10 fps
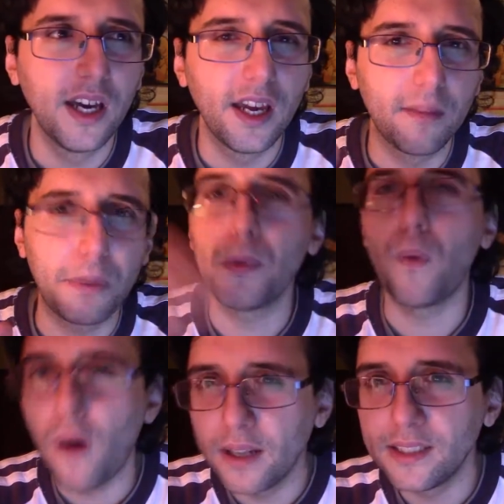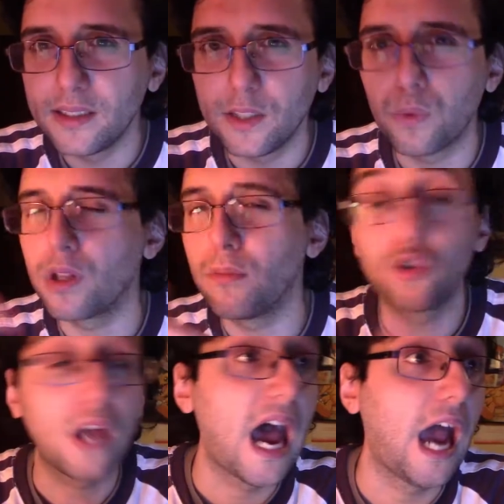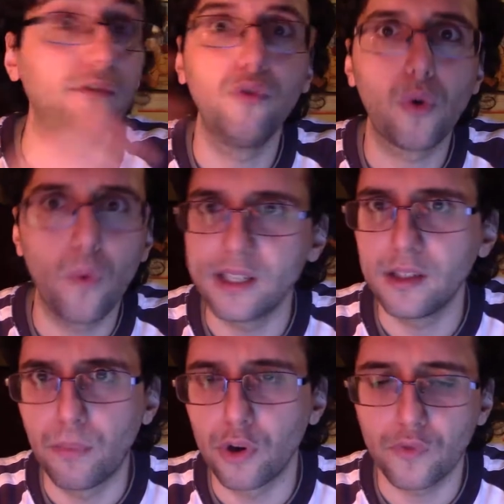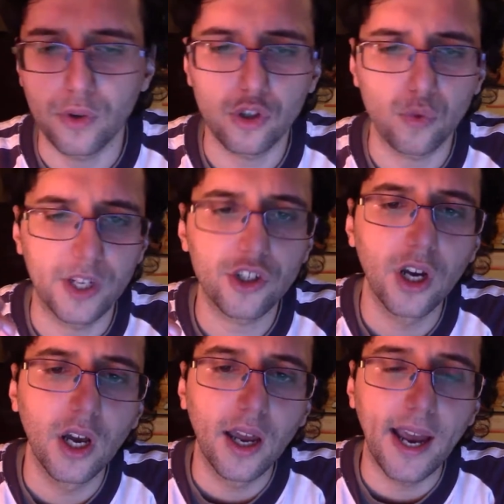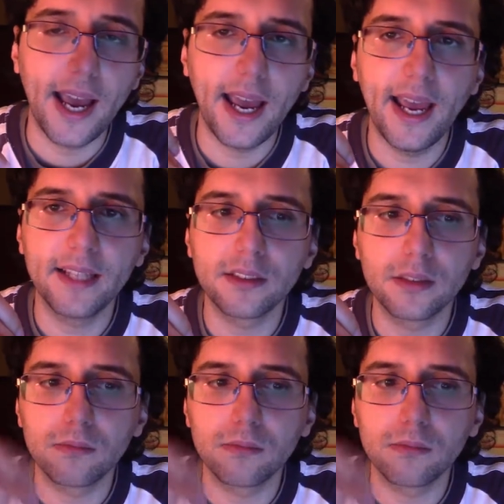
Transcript: People want it, it's one of the most highly requested ports for the Switch. And